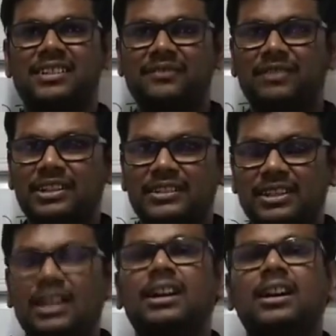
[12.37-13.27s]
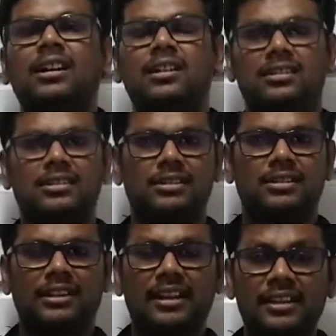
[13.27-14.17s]
And what is
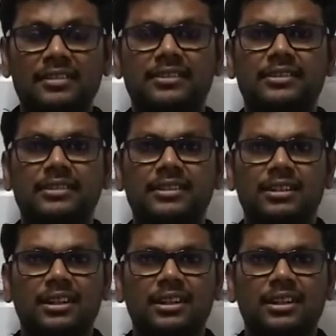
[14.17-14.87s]
current asset?